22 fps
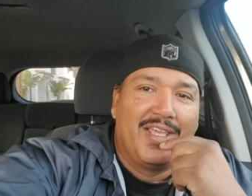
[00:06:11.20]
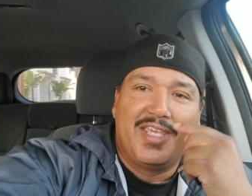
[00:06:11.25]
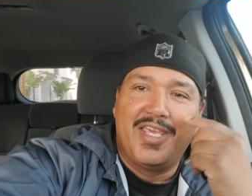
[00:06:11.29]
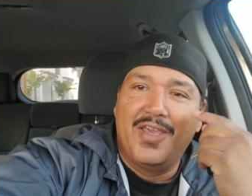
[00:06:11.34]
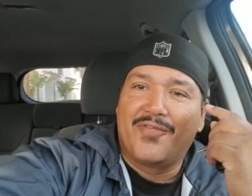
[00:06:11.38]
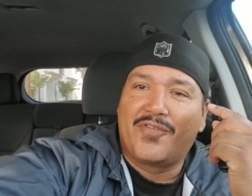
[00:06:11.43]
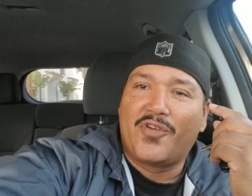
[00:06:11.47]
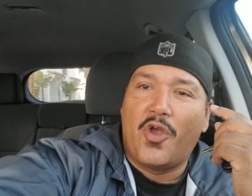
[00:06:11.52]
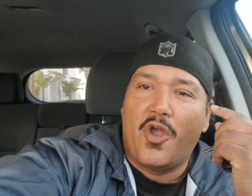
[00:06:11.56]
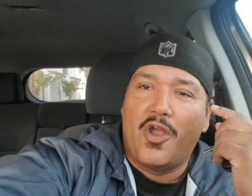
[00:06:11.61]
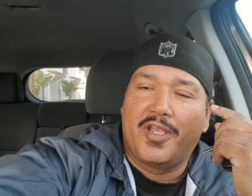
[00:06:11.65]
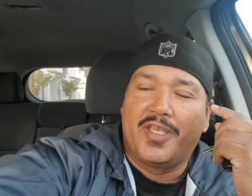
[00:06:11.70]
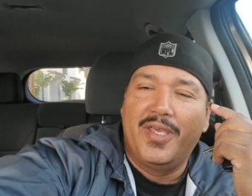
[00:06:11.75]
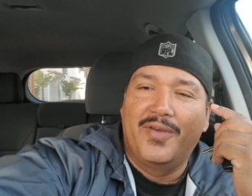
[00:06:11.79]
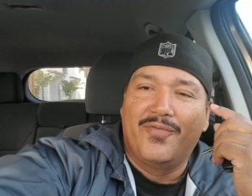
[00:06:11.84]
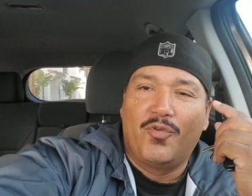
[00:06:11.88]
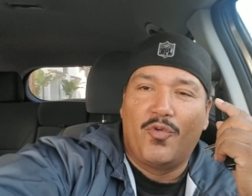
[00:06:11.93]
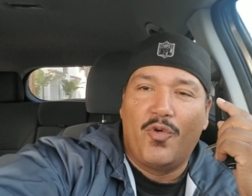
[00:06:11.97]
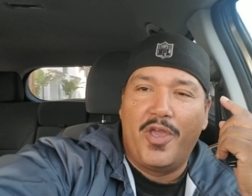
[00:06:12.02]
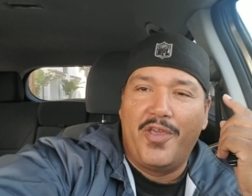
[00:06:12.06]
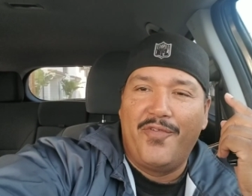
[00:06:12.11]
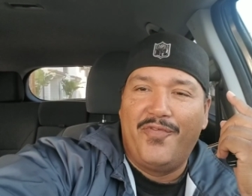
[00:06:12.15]
Gift card
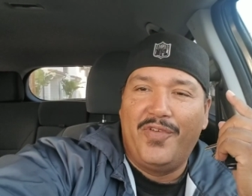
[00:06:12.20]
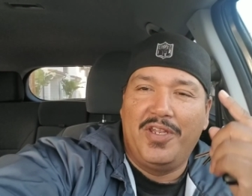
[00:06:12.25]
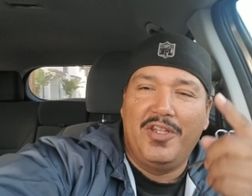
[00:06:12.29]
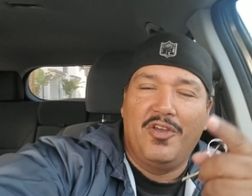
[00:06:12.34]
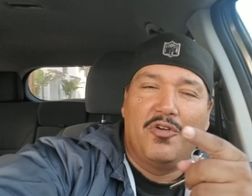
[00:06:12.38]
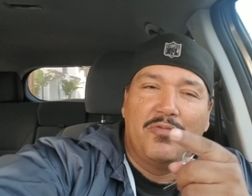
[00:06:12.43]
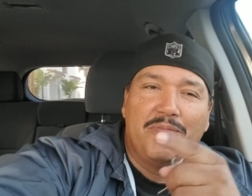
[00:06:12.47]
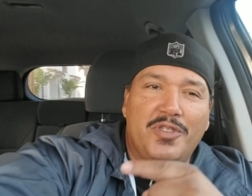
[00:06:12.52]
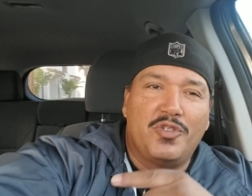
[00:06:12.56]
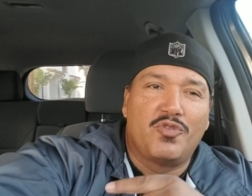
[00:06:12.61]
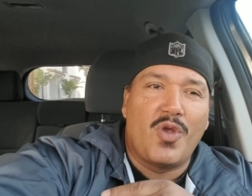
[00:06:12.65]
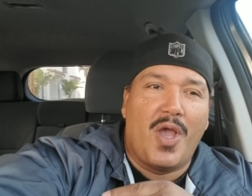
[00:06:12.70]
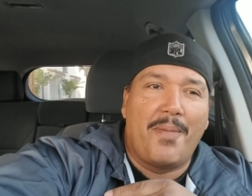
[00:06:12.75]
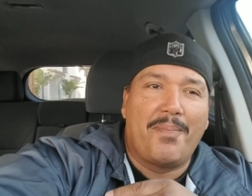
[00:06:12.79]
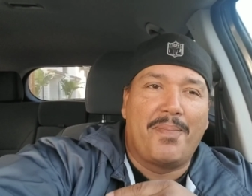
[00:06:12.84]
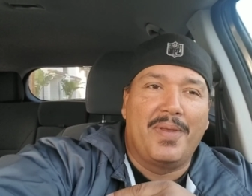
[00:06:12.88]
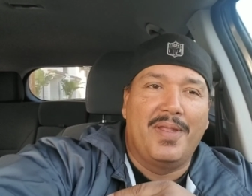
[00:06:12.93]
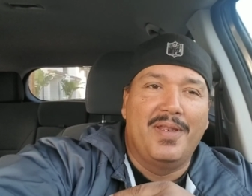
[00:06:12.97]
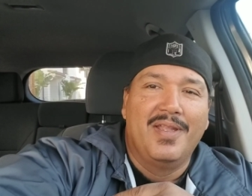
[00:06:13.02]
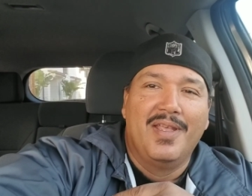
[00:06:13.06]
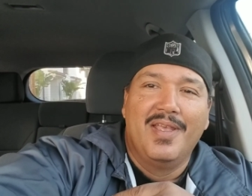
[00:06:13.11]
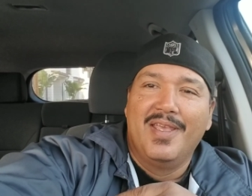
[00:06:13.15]
giveaway video will be
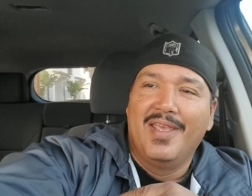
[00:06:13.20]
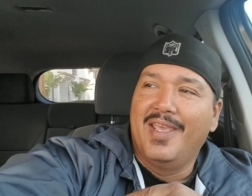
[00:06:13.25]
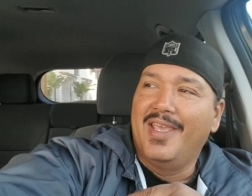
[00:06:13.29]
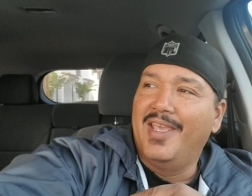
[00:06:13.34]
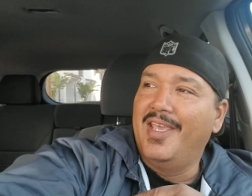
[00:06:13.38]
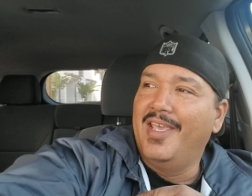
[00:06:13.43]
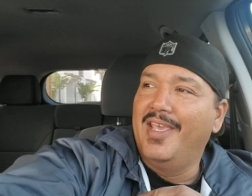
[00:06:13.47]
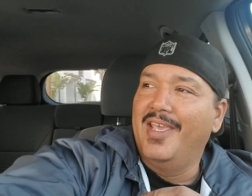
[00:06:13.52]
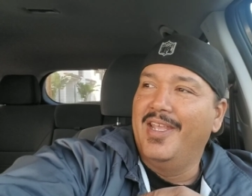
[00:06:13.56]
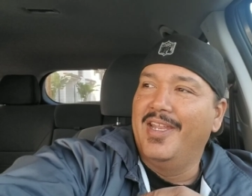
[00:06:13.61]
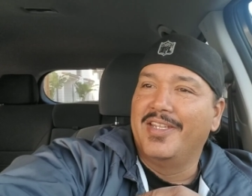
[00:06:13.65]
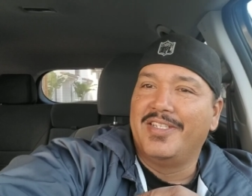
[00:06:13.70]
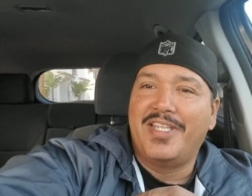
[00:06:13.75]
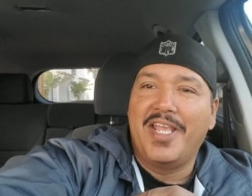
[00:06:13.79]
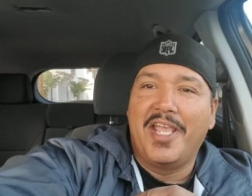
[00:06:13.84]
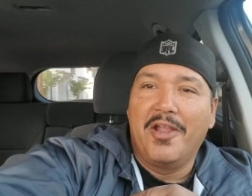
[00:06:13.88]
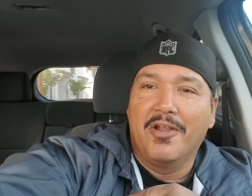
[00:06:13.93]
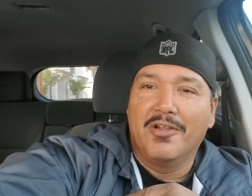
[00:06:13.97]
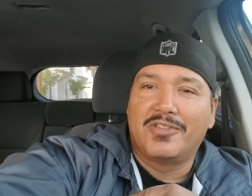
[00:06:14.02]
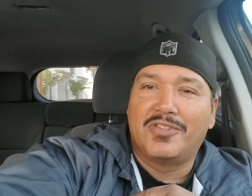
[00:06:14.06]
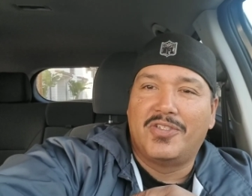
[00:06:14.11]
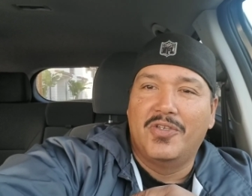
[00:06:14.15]
dropping in a
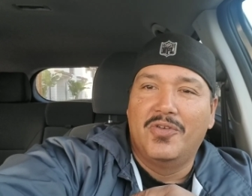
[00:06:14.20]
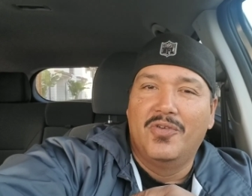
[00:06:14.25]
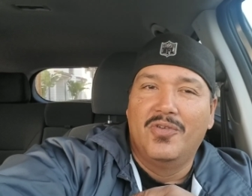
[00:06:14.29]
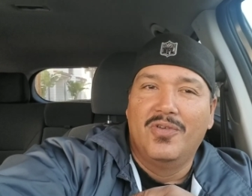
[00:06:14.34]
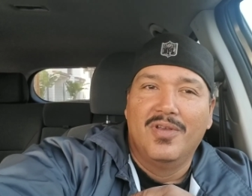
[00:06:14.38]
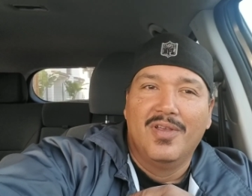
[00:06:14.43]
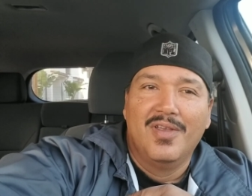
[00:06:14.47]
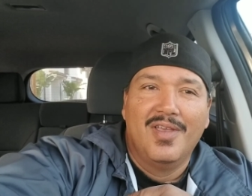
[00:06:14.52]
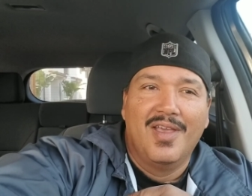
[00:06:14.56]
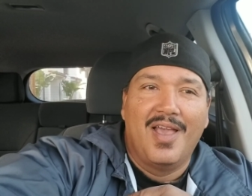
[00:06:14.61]
day or two.